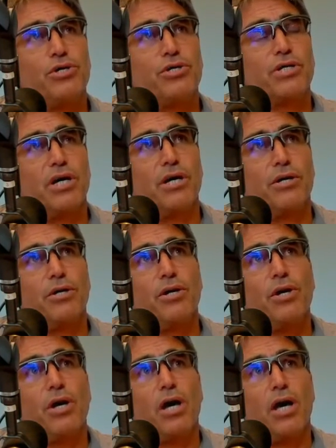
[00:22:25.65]
So,
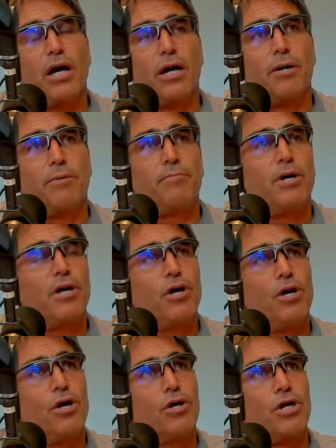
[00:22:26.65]

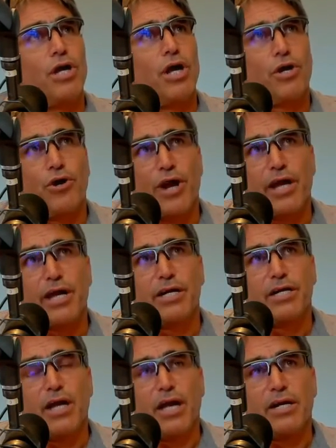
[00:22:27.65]
Greg
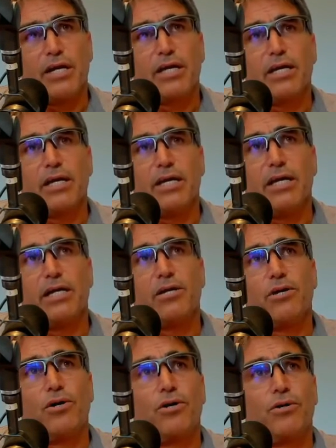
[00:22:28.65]
and Nicolene
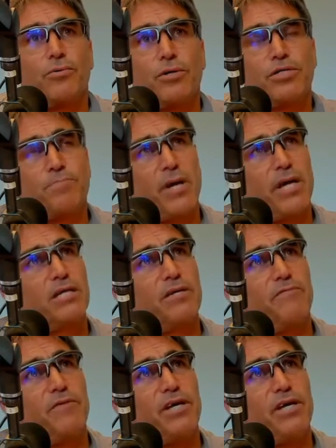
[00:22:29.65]
are
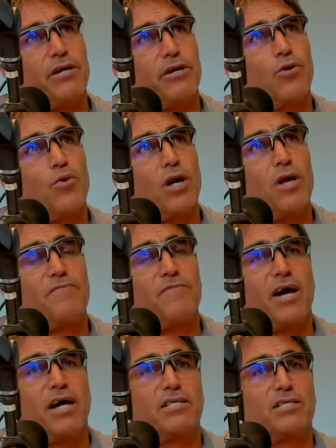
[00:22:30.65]
respectively
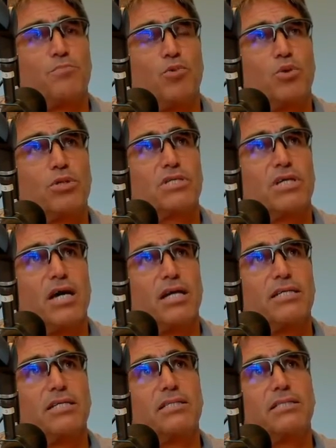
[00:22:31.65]
qualified sports
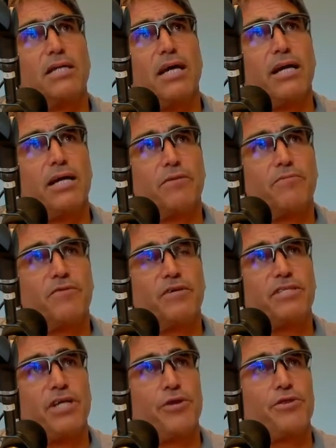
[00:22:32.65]
scientists and
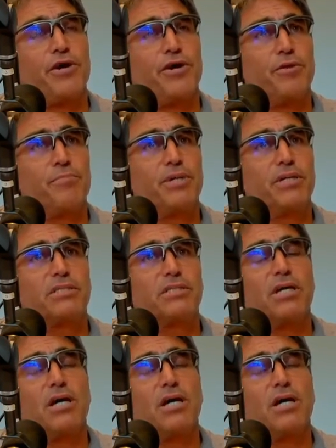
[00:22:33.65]
physiotherapists.